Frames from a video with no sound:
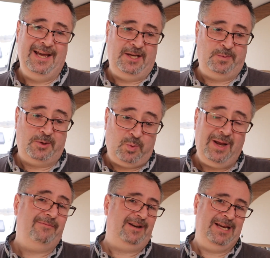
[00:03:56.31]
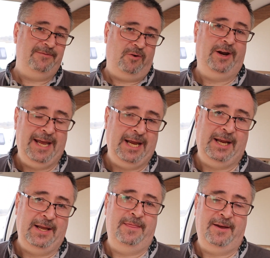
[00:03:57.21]
is because we have a need for it here
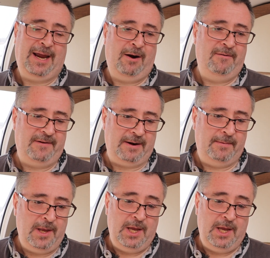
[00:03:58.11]
in the caravan.